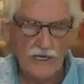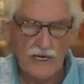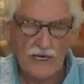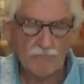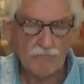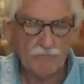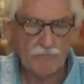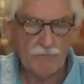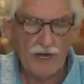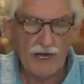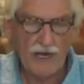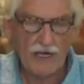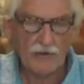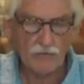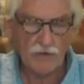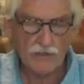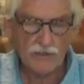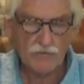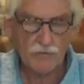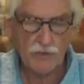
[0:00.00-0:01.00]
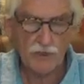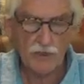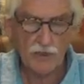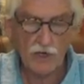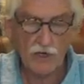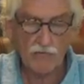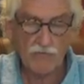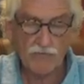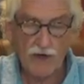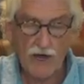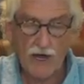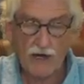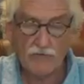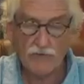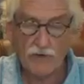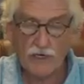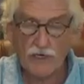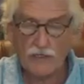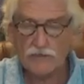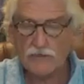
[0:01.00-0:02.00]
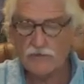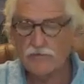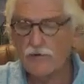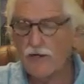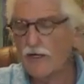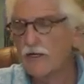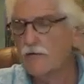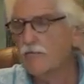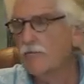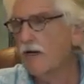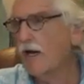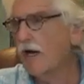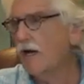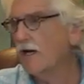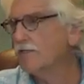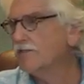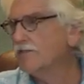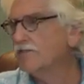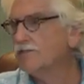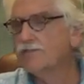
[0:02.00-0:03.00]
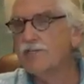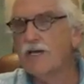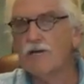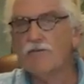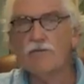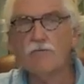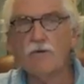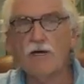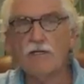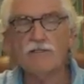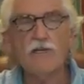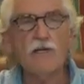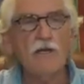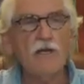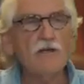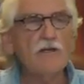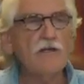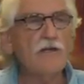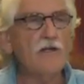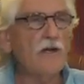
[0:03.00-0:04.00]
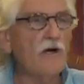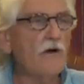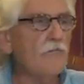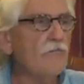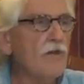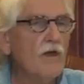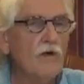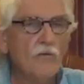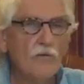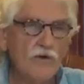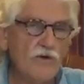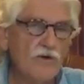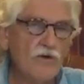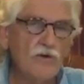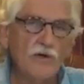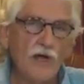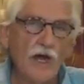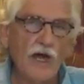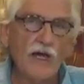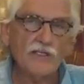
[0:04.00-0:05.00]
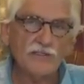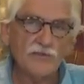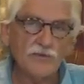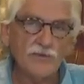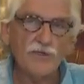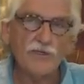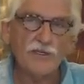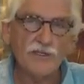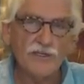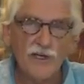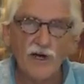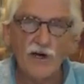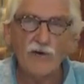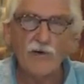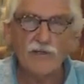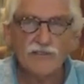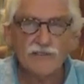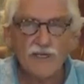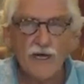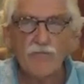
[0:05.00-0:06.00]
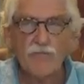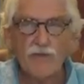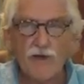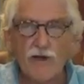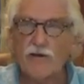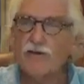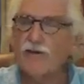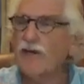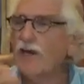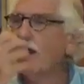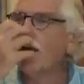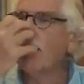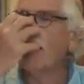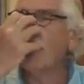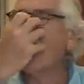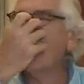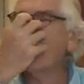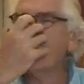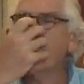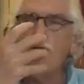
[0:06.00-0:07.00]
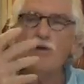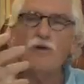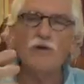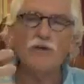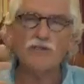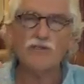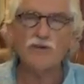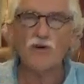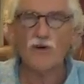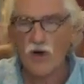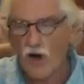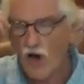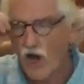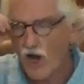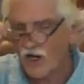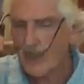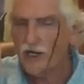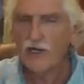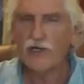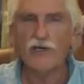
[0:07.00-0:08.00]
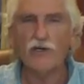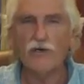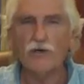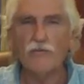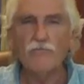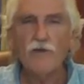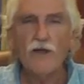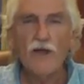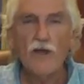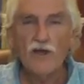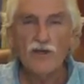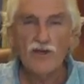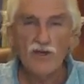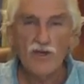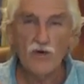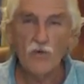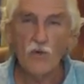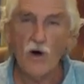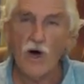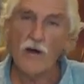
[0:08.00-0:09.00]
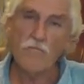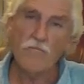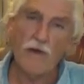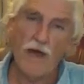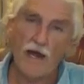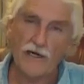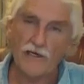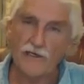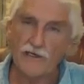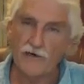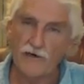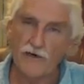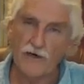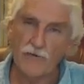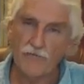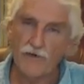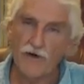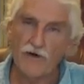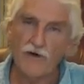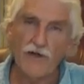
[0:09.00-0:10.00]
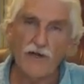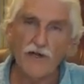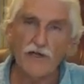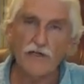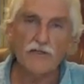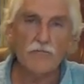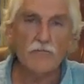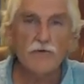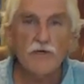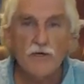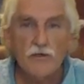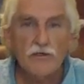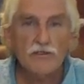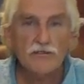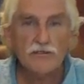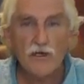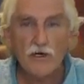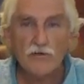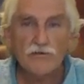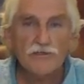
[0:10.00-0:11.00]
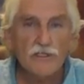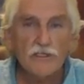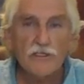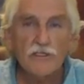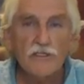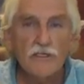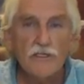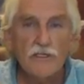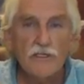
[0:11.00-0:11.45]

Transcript: and was put on 5 rounds of antibiotics in 7 months. When you guys really know what's up there, and you got a lot of mucus clogging you, you want bacteria up there eating the mucus, don't you?